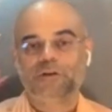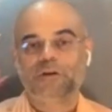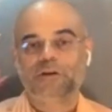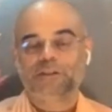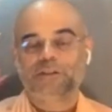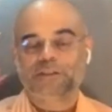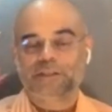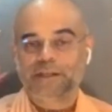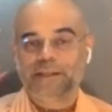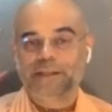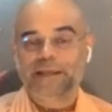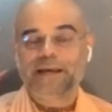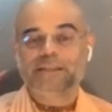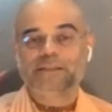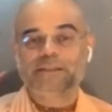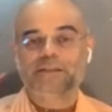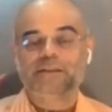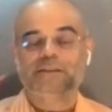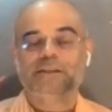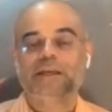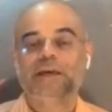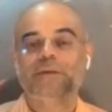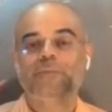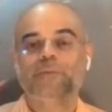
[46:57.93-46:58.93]
sannyas
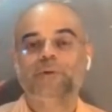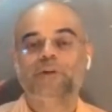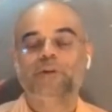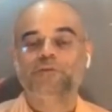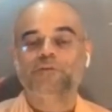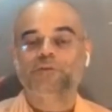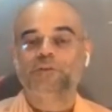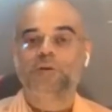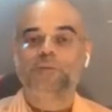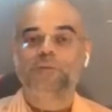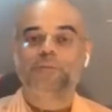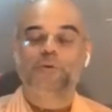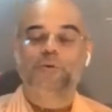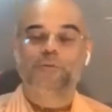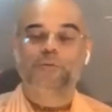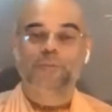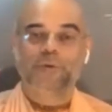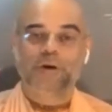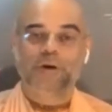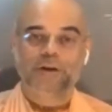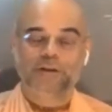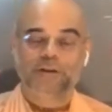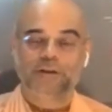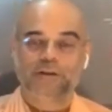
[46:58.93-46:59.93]
disciple of Srila
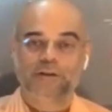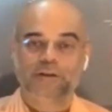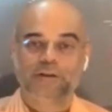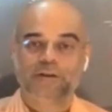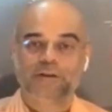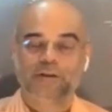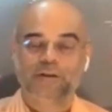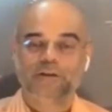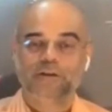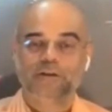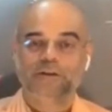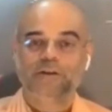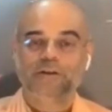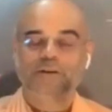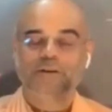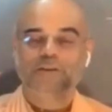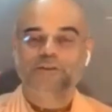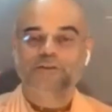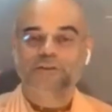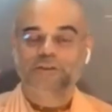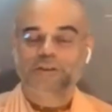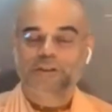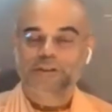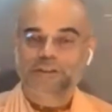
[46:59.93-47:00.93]
Prabhupada.
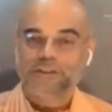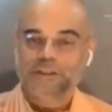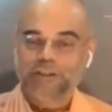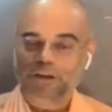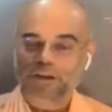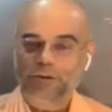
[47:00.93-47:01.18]
So this young